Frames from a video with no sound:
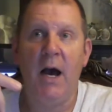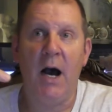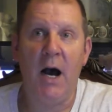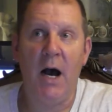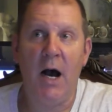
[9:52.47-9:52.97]

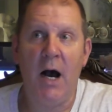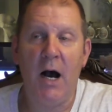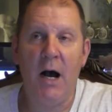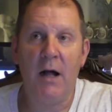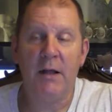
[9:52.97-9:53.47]

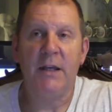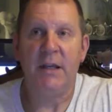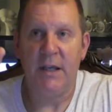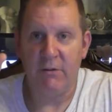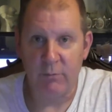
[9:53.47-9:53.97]
Uh,
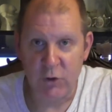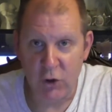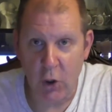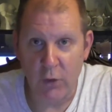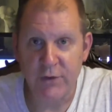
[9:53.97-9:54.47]
give them
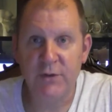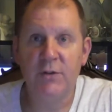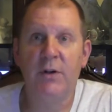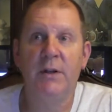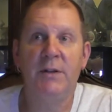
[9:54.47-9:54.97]
Schultz,